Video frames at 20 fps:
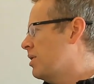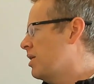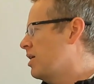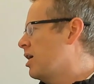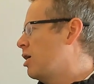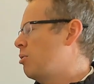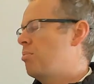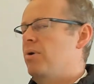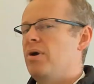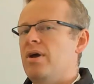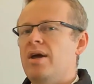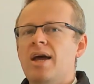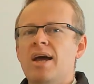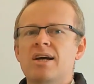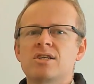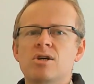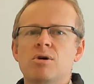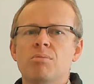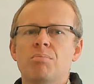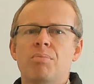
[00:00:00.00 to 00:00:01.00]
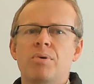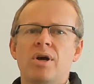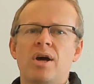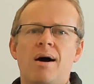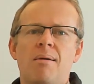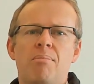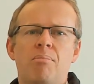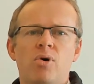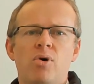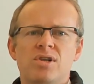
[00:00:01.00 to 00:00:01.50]
OP, XOP
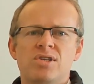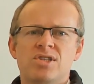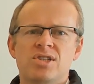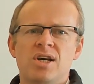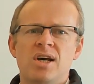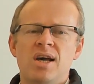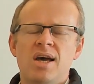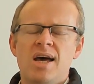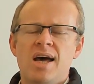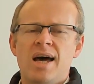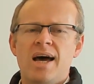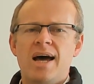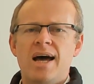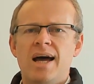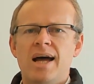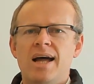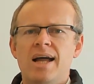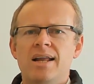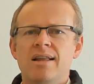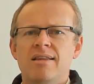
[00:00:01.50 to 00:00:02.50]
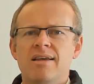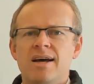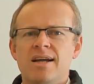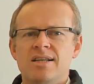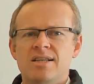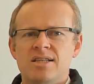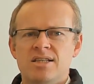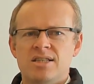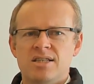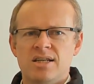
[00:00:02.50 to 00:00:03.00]
upwards, and
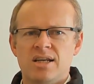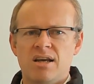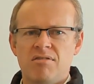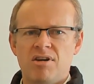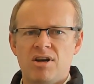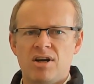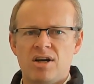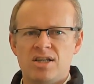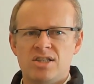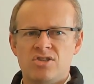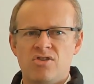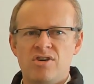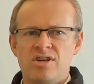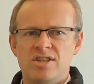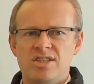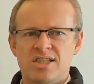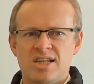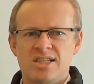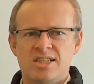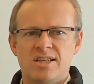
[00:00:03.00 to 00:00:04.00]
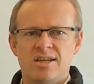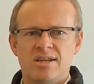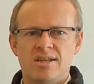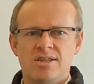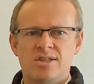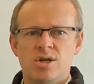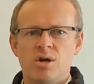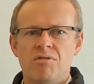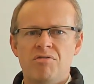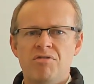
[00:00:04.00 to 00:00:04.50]
that's giving us resistance. So
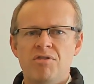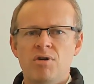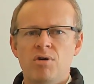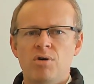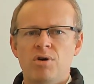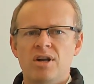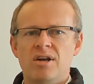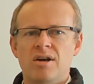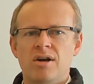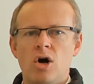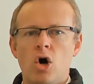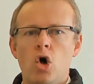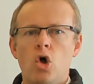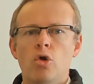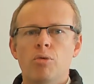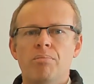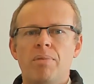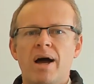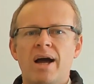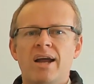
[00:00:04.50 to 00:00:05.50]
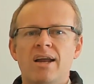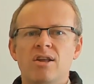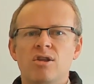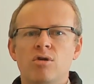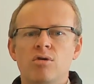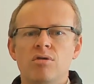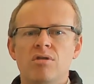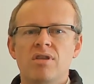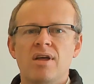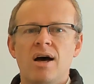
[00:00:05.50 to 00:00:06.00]
if you look at gold back in
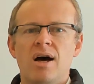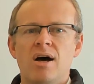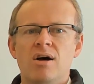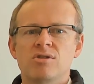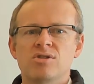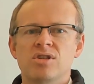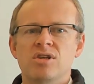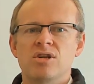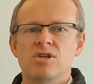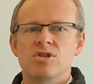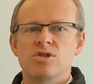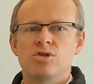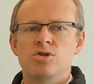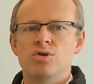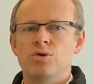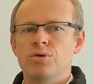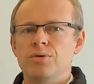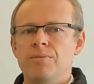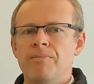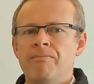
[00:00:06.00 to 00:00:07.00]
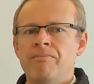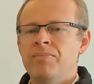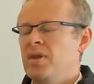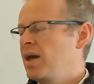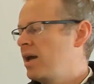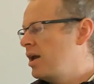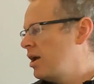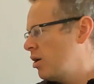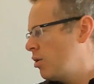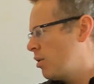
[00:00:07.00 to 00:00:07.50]
2002,
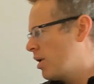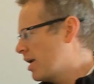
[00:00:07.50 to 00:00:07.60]
you had